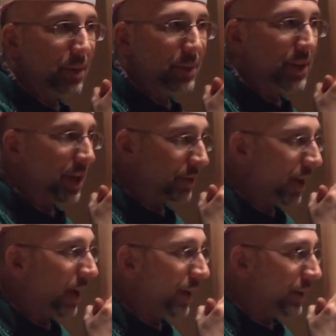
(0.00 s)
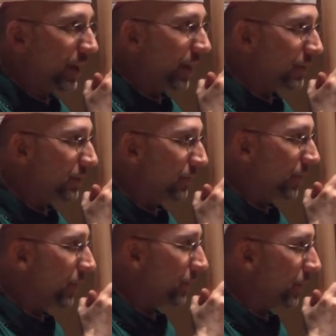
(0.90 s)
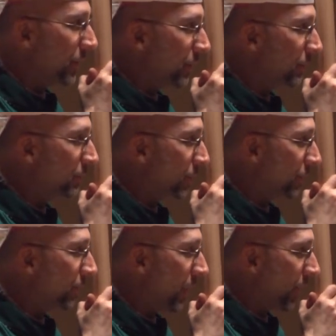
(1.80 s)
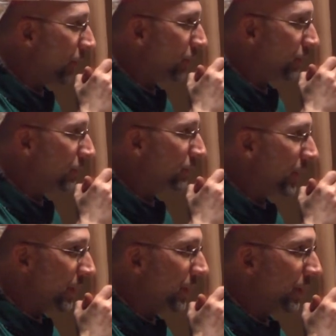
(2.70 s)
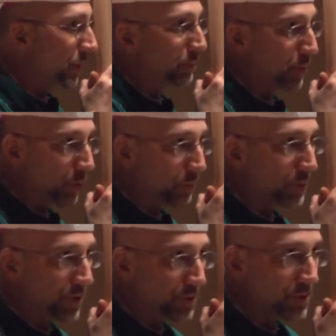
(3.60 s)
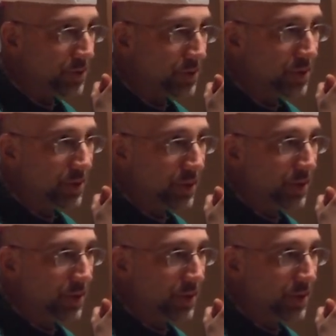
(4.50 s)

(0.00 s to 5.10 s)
But that line has a very profound meaning and purpose.